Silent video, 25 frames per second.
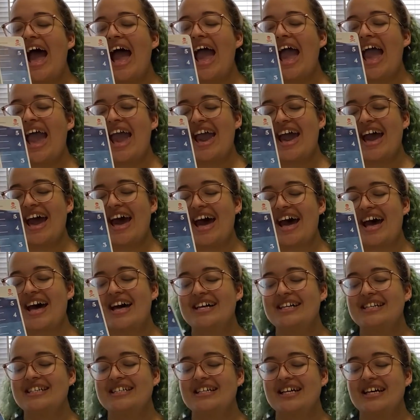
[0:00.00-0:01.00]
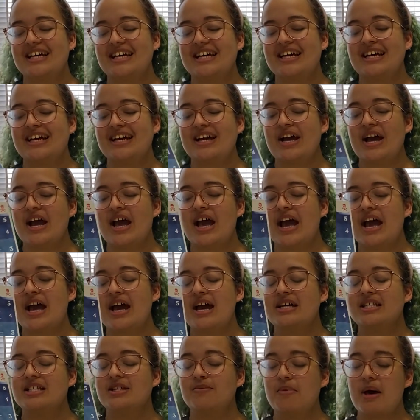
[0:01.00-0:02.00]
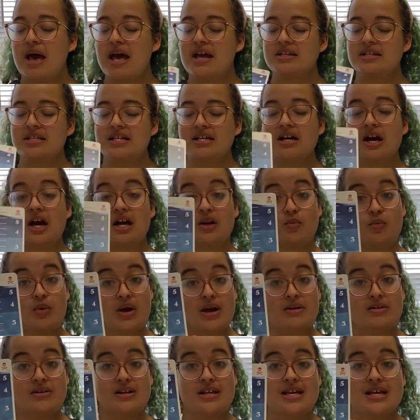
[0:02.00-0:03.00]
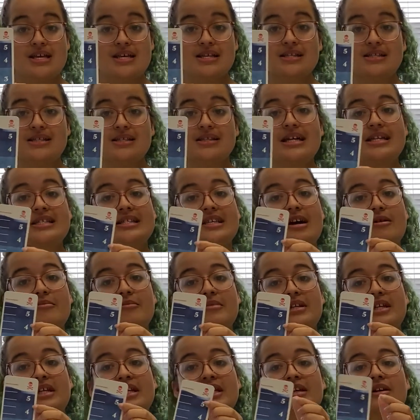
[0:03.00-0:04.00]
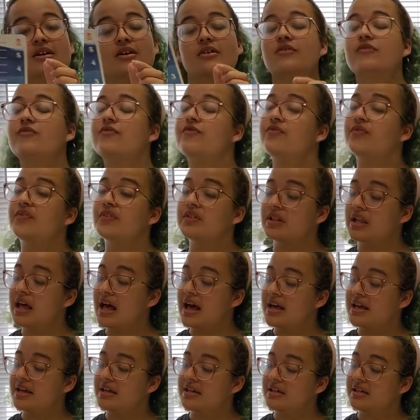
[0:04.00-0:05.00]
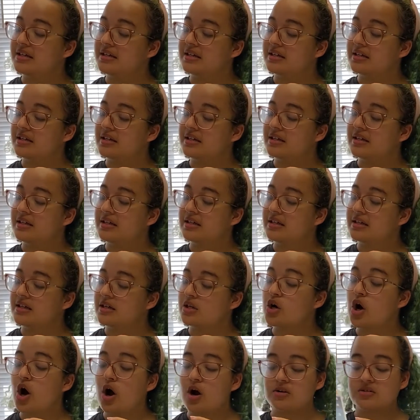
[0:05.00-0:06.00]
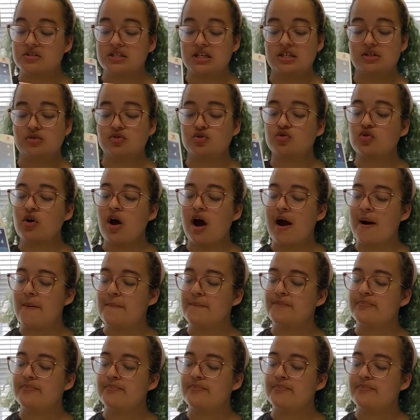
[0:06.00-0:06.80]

And depending on where it is, that's how many flood cards that you draw.